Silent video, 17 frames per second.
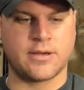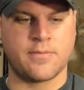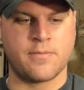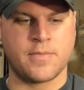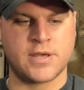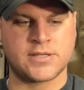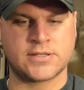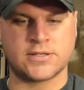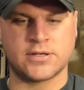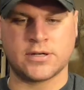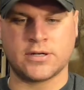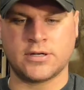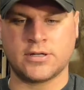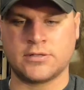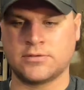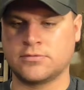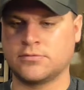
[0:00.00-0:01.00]
a
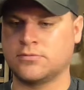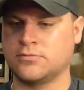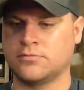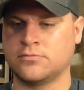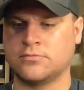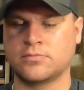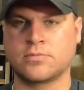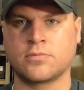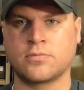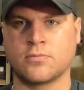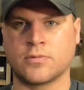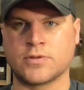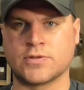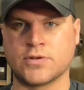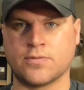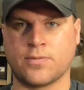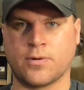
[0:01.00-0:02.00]
Mister
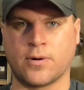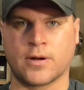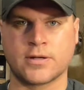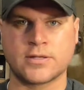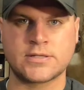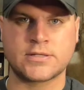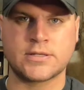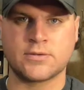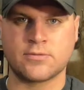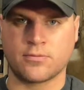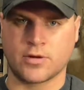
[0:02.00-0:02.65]
with 2 ports